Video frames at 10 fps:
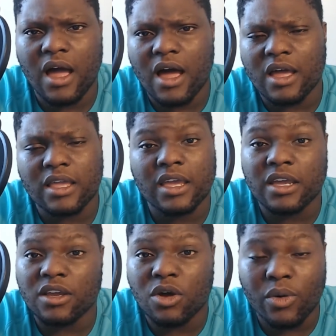King
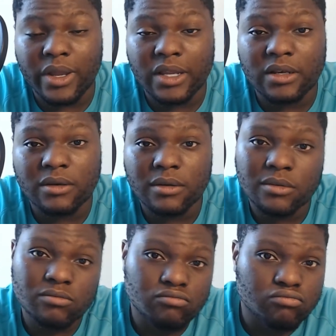and Queen.
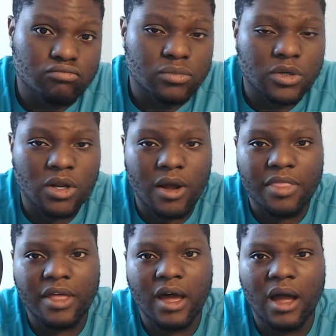You know, I
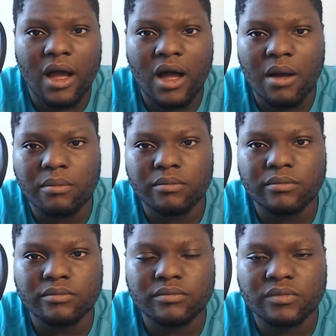thought
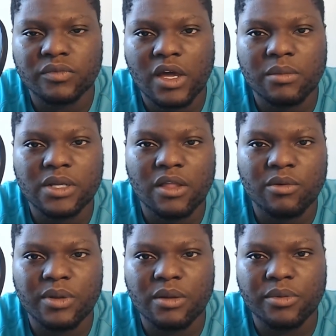that'd be other
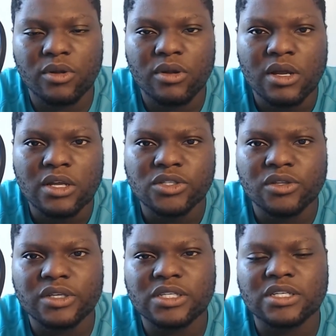people. So
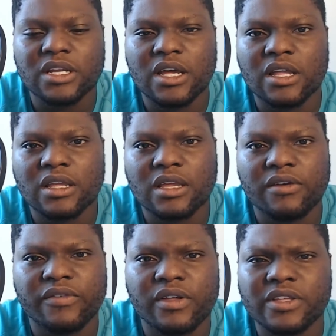this is gonna
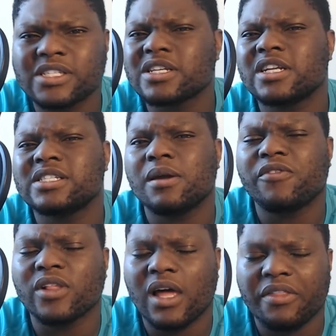set up for a
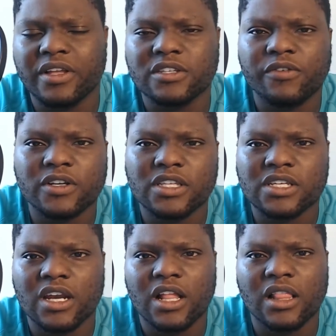lot of things. First, it's
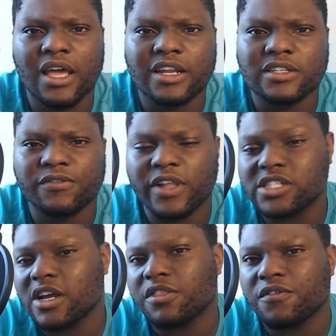gonna let us flesh
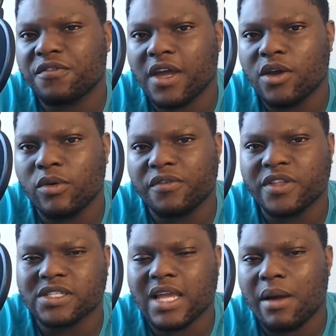out the fight with the
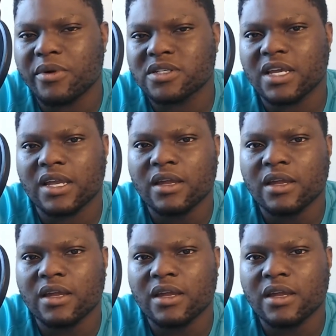Scabbards. Like